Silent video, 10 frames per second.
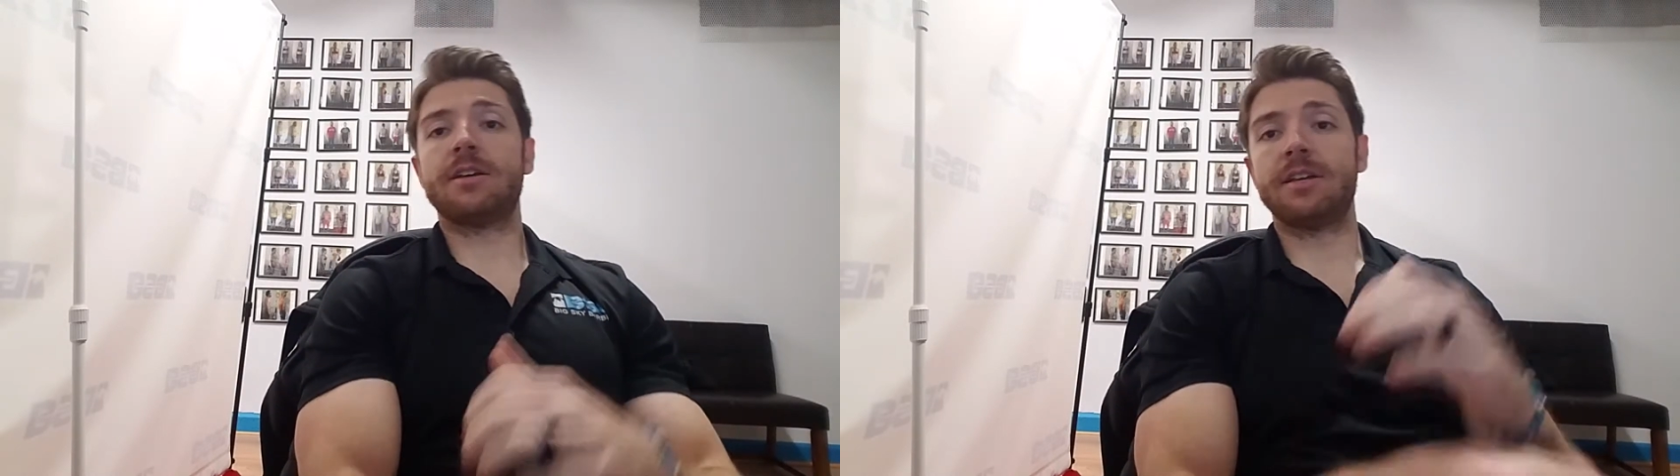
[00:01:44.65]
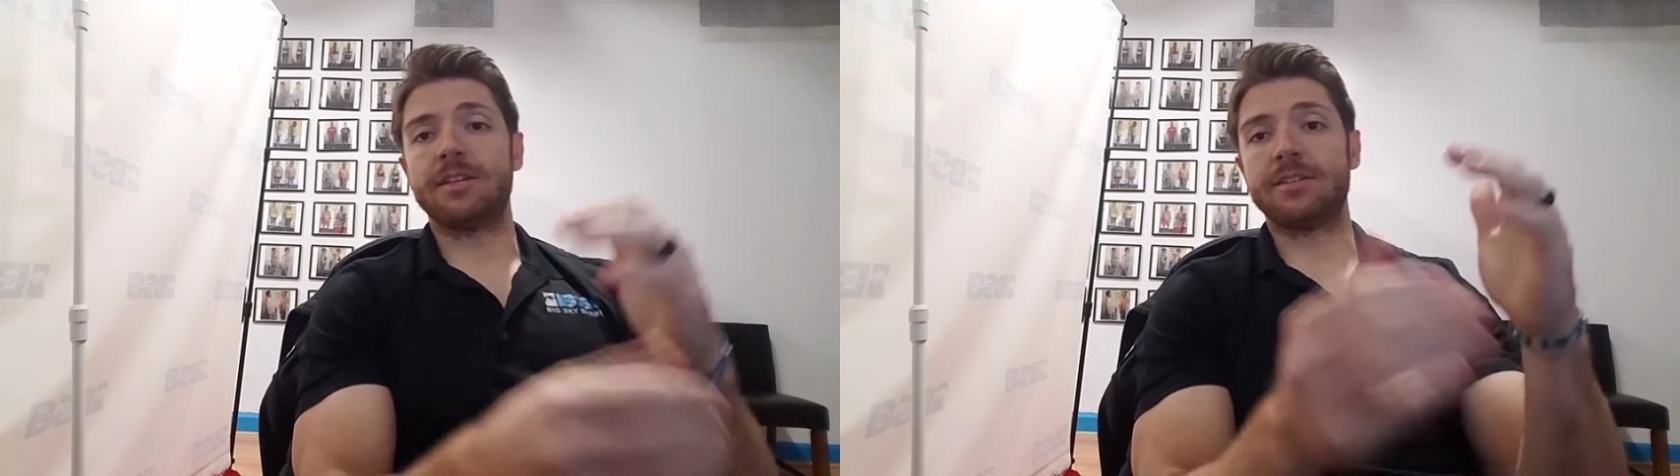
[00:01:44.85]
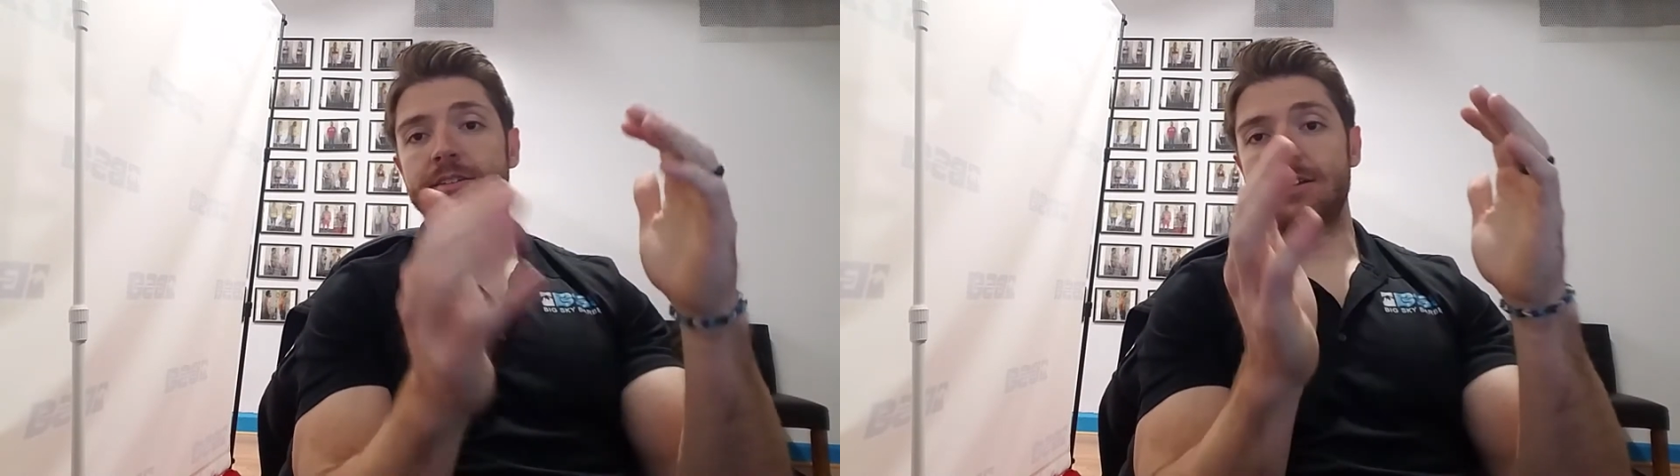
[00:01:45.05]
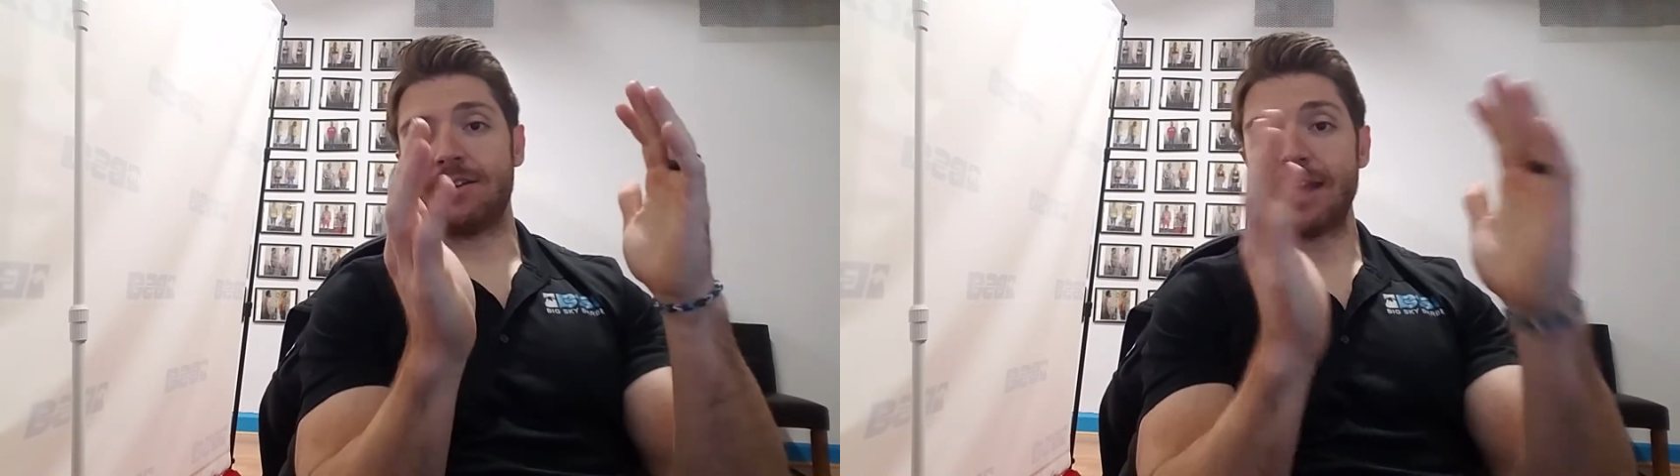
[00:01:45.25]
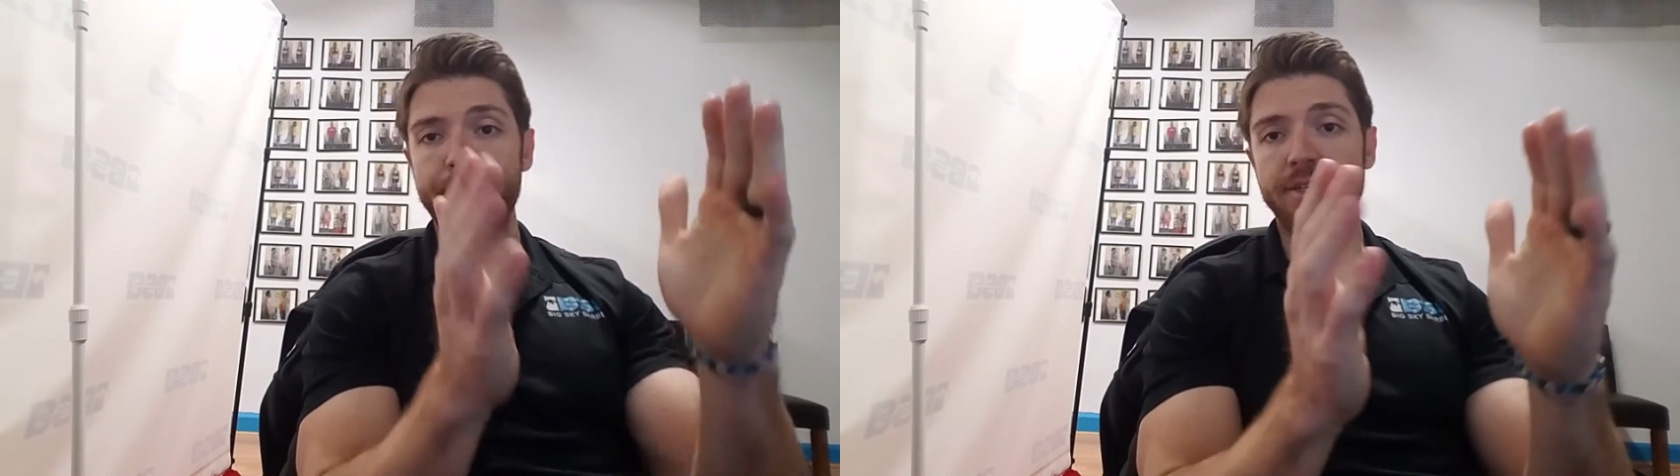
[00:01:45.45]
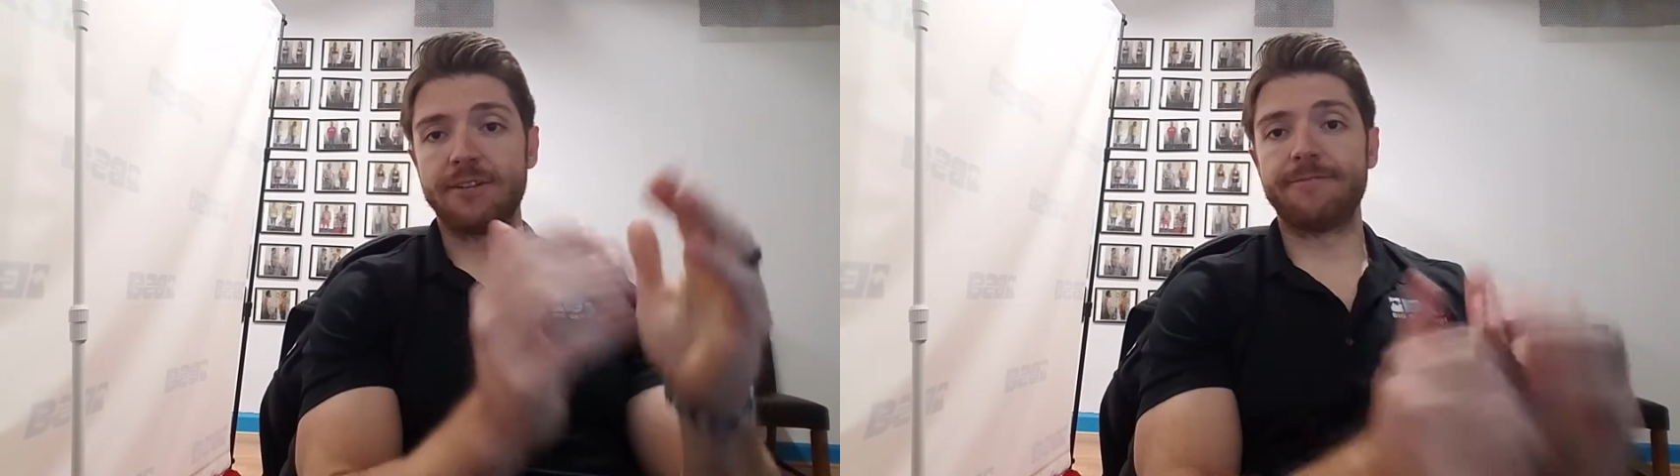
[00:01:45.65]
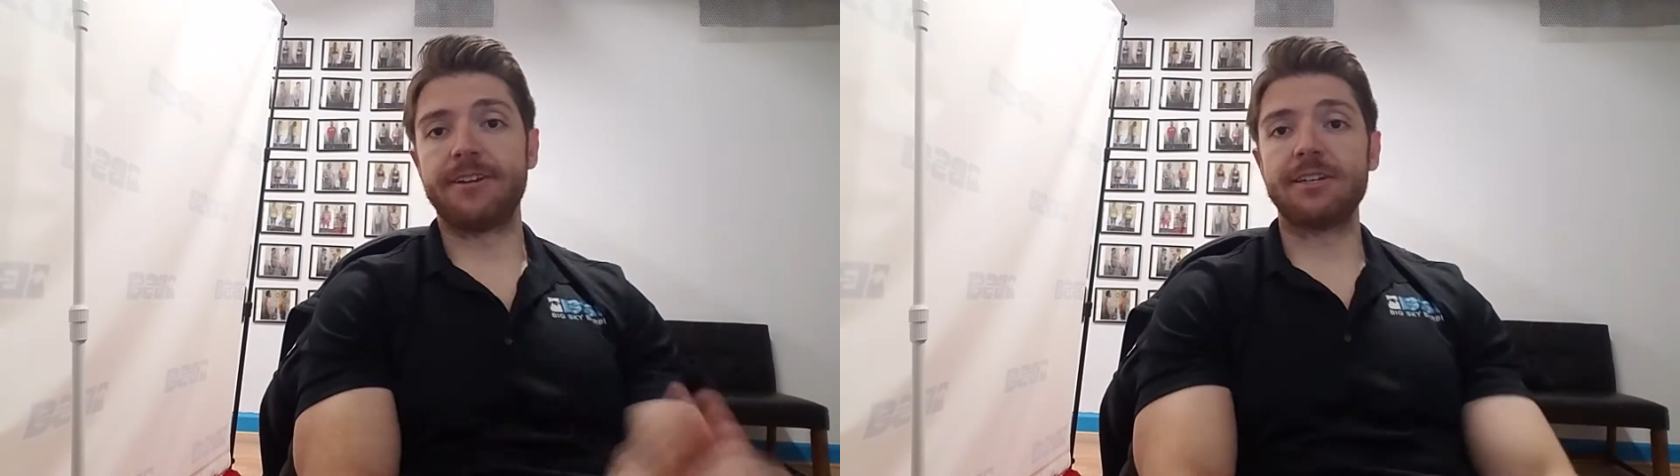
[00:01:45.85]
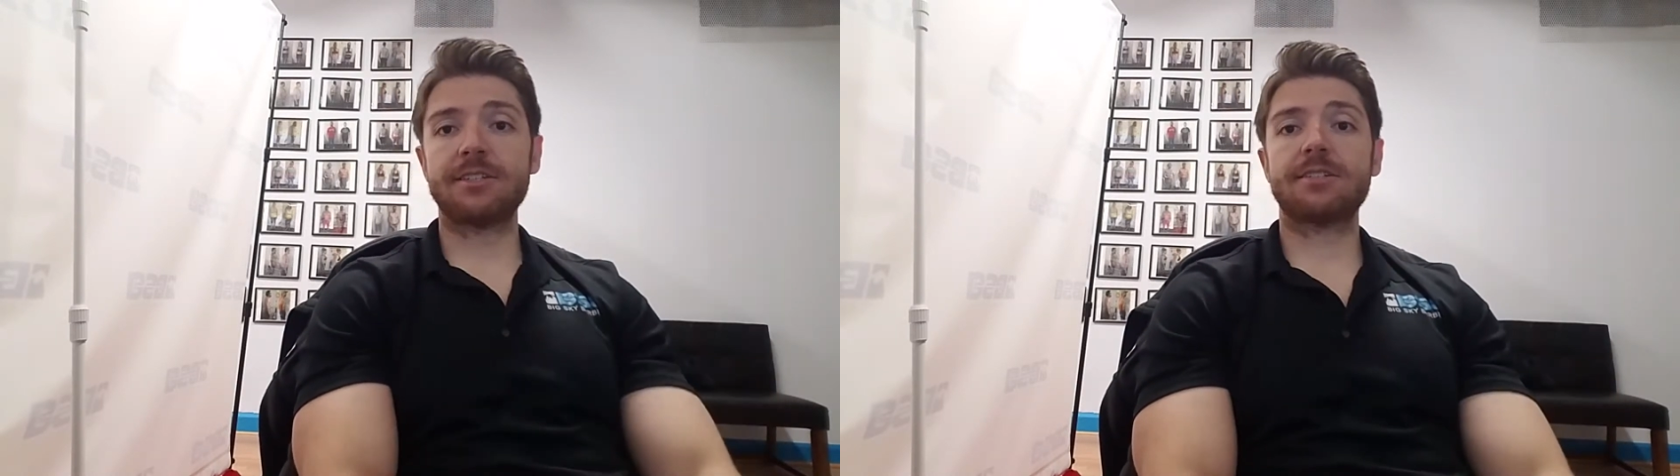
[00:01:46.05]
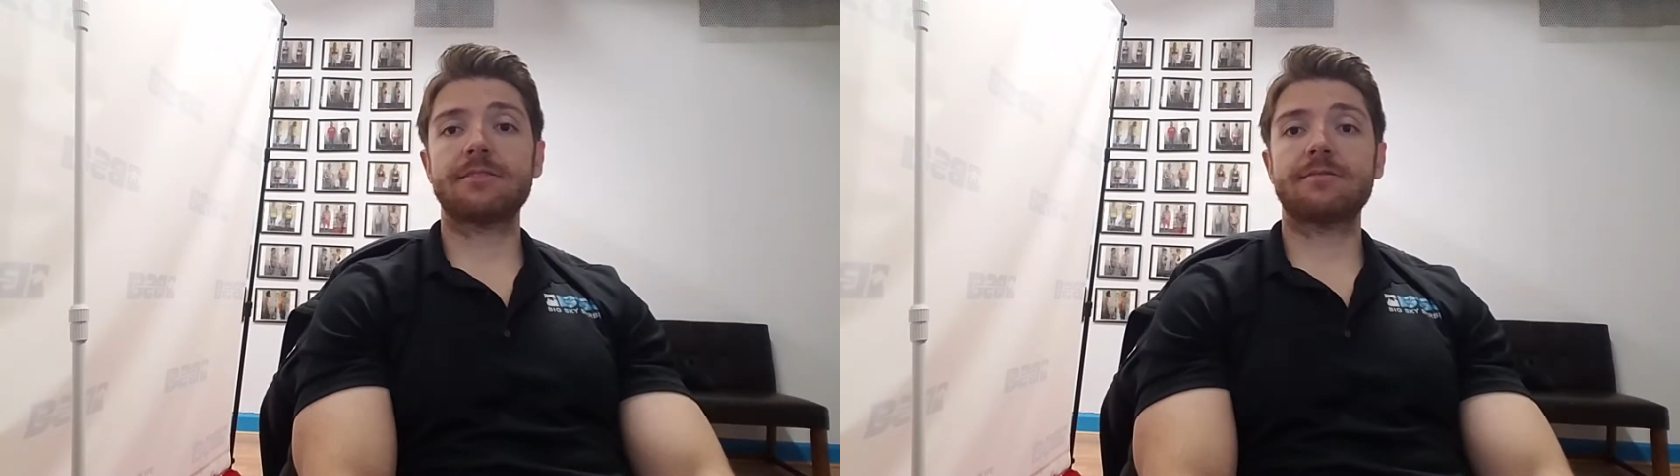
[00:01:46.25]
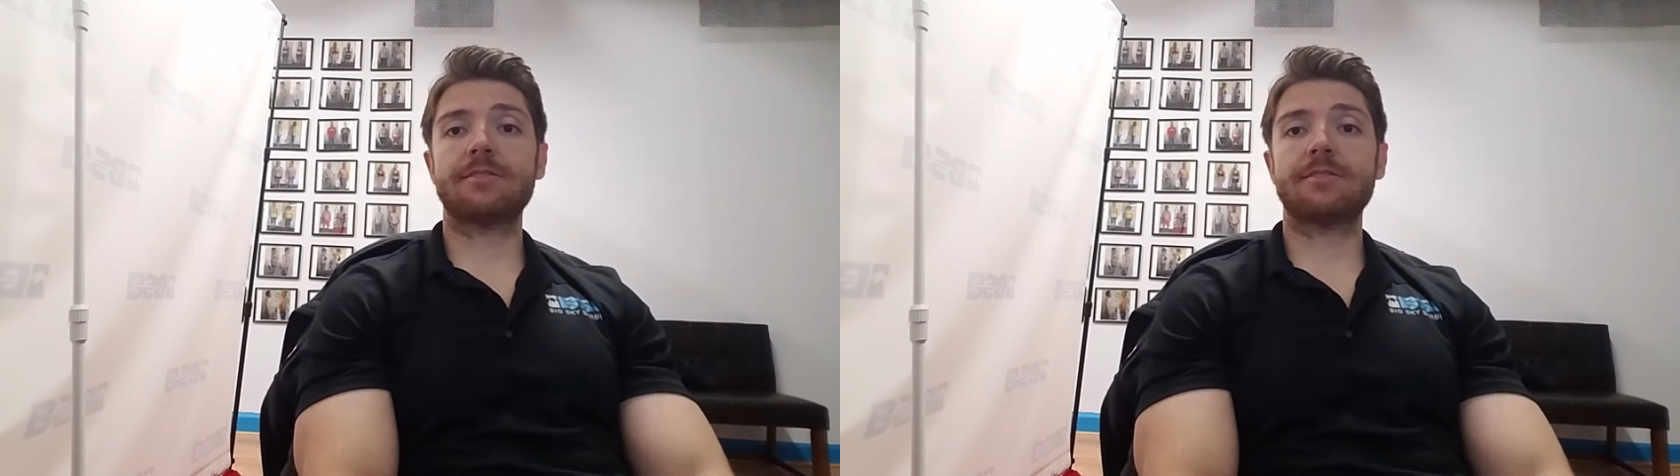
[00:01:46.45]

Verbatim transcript: is 10% fitness,